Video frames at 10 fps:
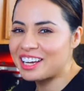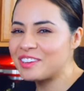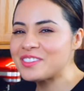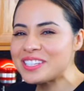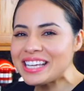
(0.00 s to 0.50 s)

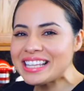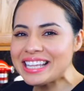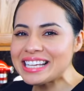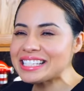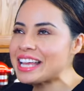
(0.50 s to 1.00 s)
You've seen
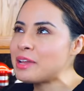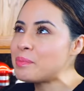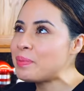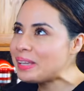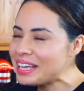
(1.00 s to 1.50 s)
this in
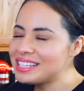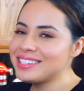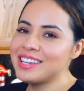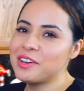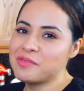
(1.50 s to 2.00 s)

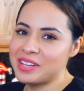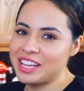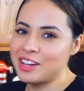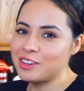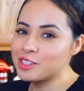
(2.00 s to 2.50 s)
plenty of
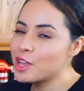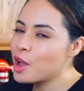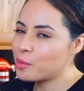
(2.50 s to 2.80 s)
videos